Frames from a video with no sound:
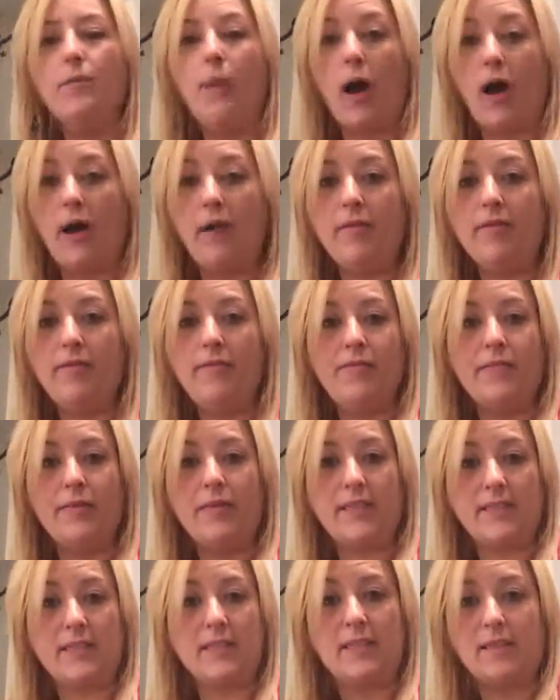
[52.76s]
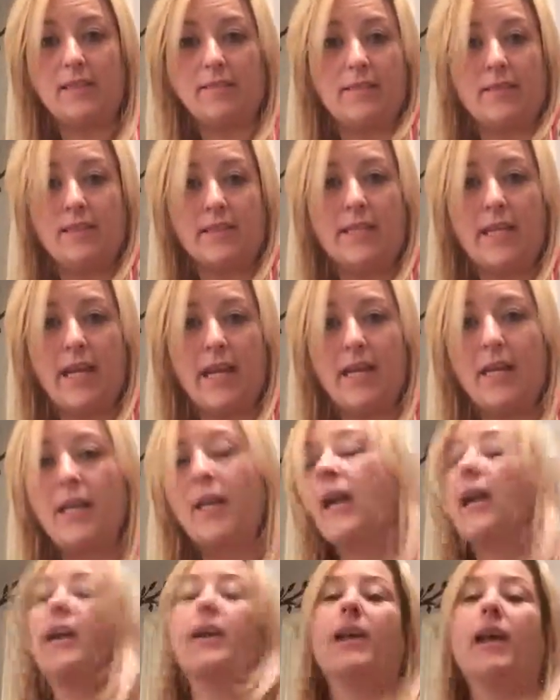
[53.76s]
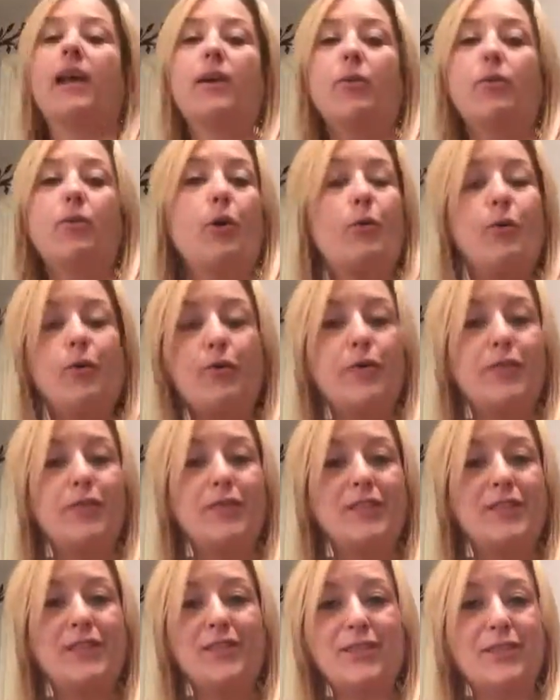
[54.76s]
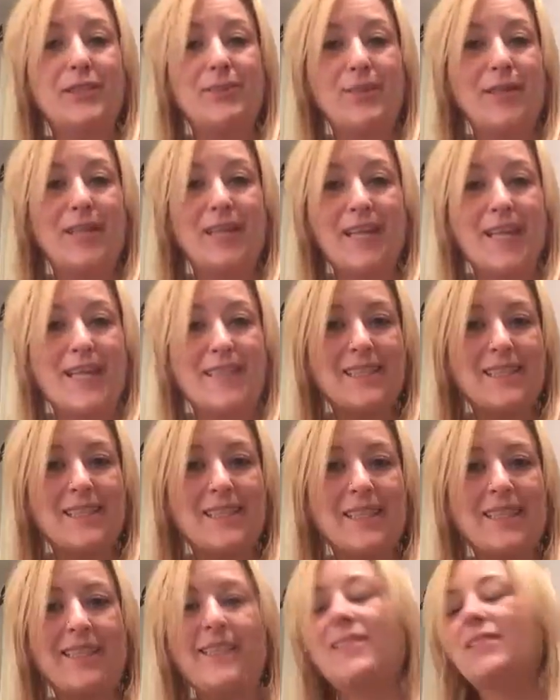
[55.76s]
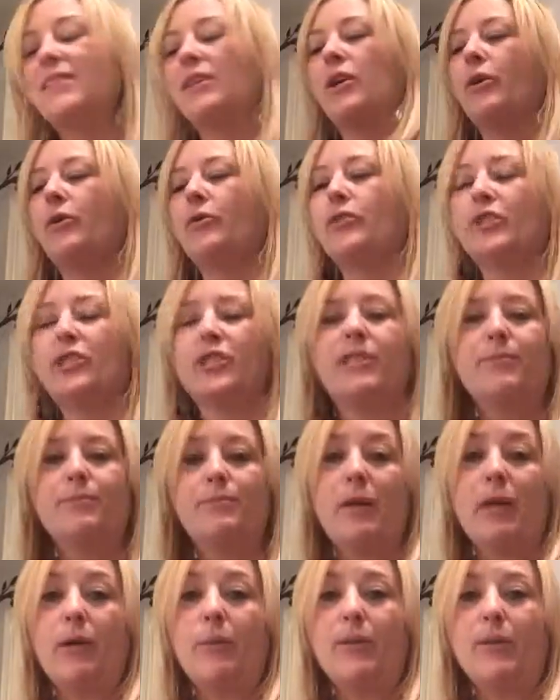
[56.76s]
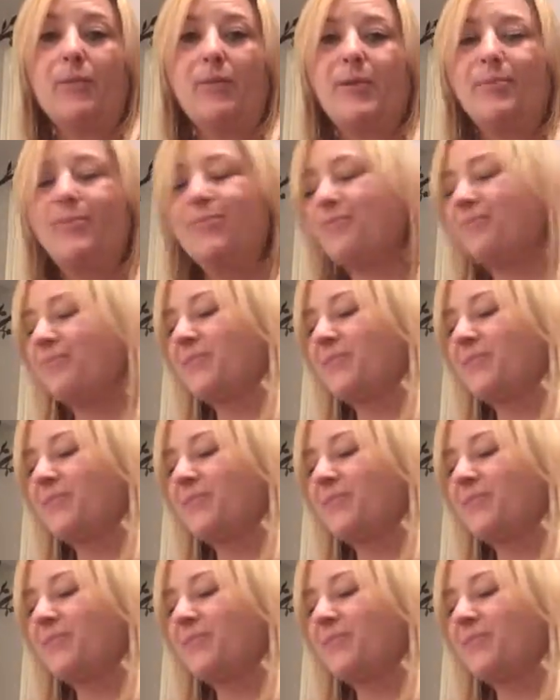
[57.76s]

I, this is the first take, and I don't know if this is going to be the last take, so just bear with me.